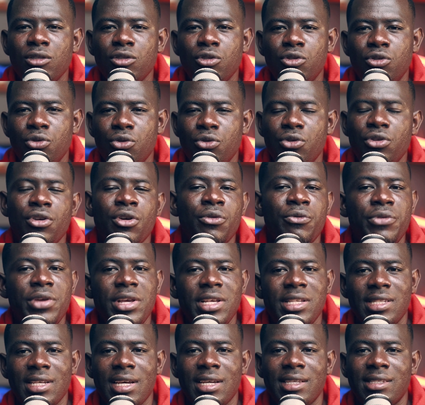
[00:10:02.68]
do your
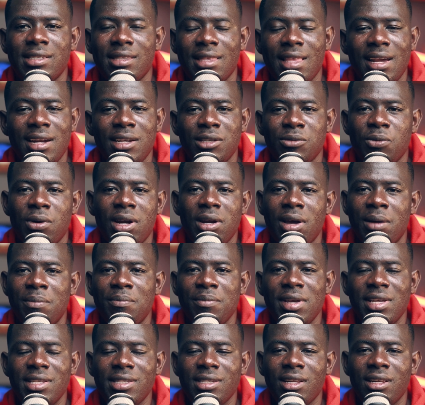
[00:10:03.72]
research. That is what I'm
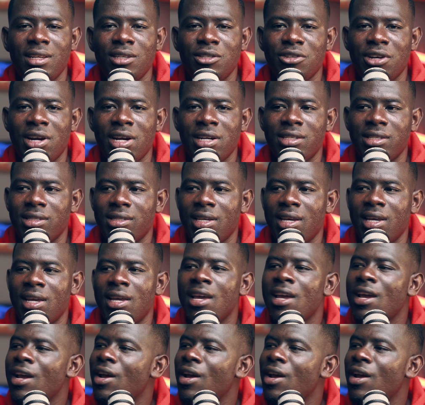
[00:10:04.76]
basically trying to say.